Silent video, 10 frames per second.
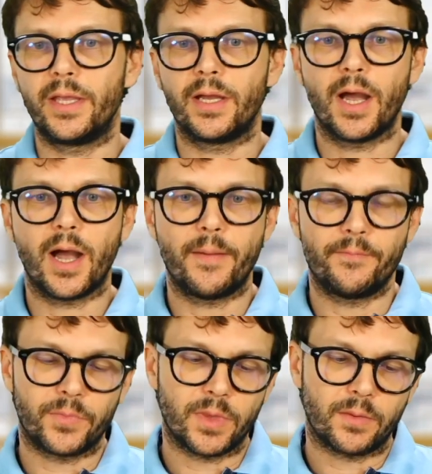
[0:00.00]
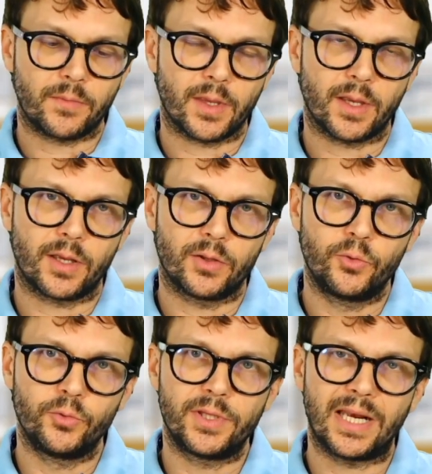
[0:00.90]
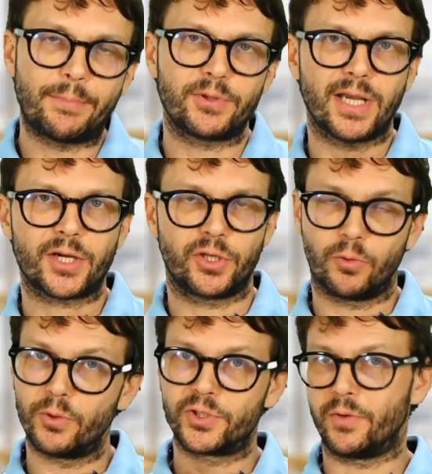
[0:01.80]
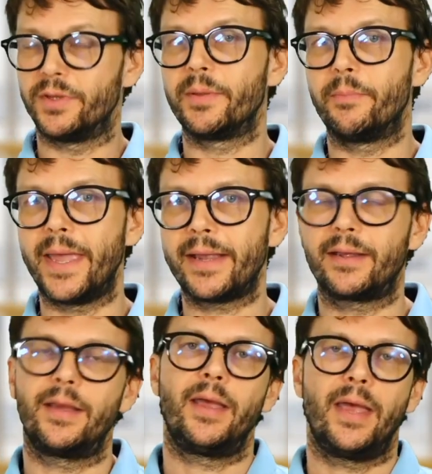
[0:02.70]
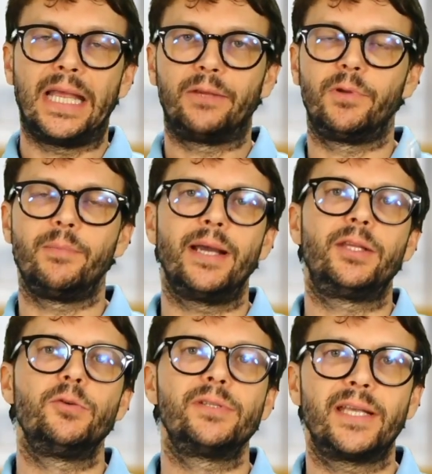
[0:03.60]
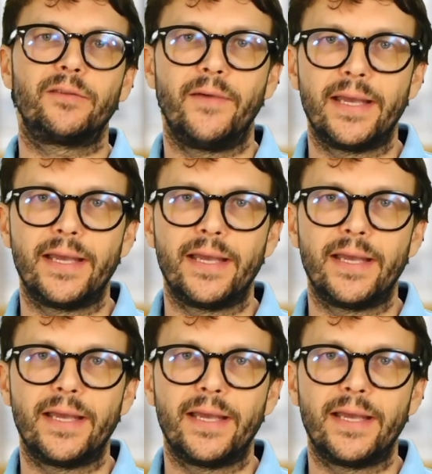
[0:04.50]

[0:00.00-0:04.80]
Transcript: do the liposuction also on the back, and we might use that fat